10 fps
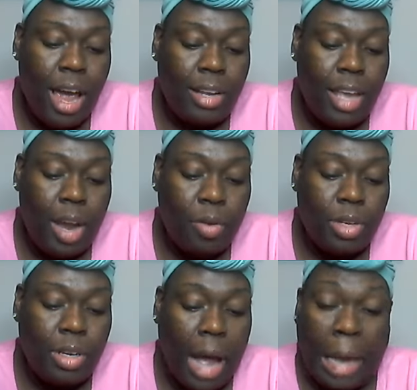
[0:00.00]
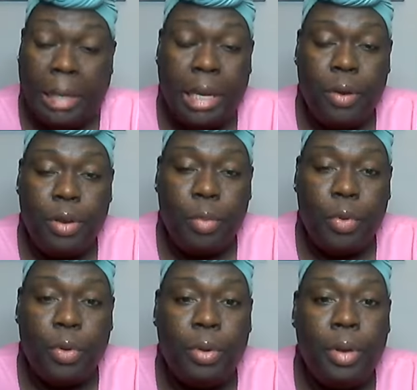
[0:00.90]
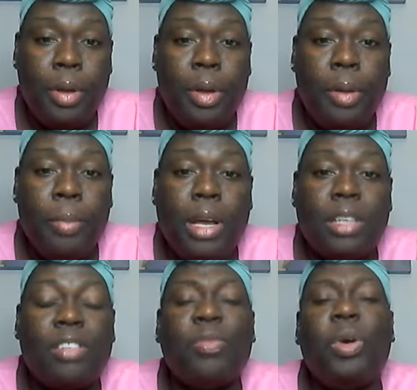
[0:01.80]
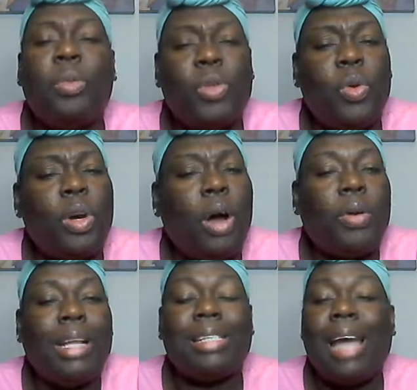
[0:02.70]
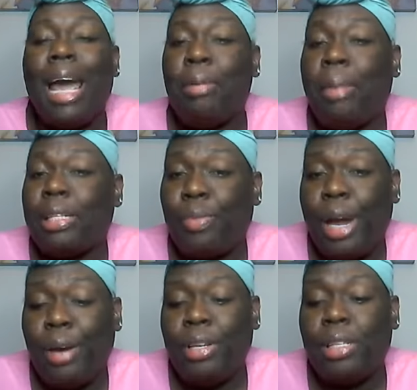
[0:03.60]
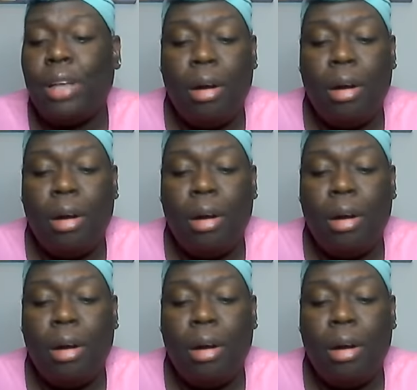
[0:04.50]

Out of Character. I didn't care anymore because of what was going on at the time in my surroundings.